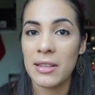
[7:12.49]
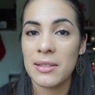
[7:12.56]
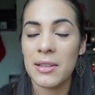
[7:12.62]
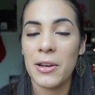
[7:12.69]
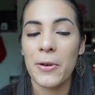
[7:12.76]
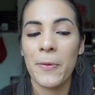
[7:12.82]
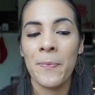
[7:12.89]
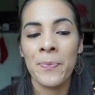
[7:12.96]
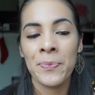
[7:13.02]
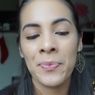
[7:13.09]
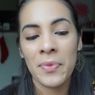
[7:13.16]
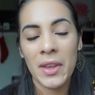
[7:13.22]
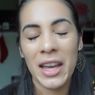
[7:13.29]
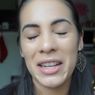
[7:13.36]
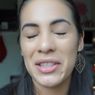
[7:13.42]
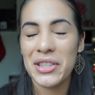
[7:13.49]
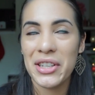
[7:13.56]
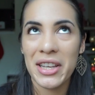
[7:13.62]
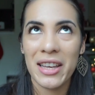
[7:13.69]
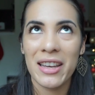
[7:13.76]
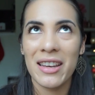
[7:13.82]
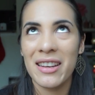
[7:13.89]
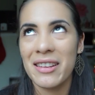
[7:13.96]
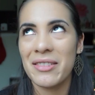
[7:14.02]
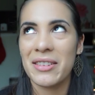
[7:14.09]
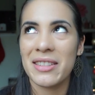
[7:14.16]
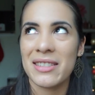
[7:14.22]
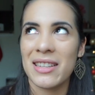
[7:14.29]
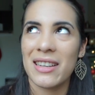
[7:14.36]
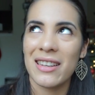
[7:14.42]
So I took it, I
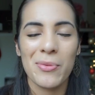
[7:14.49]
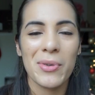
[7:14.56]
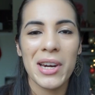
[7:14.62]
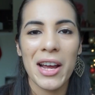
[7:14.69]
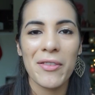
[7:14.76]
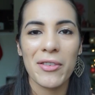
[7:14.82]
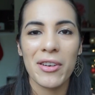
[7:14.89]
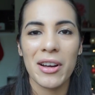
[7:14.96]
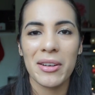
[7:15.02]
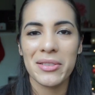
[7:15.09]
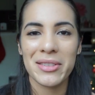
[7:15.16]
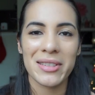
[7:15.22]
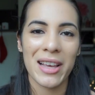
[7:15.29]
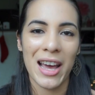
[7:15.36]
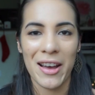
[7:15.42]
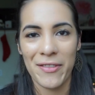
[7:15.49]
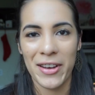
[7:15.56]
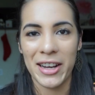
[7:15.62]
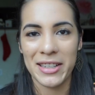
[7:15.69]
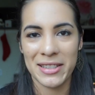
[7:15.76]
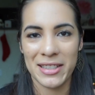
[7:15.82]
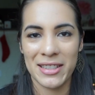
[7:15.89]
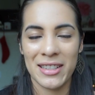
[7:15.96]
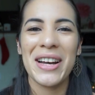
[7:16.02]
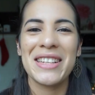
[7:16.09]
was like, whatever, I'll just half-ass it.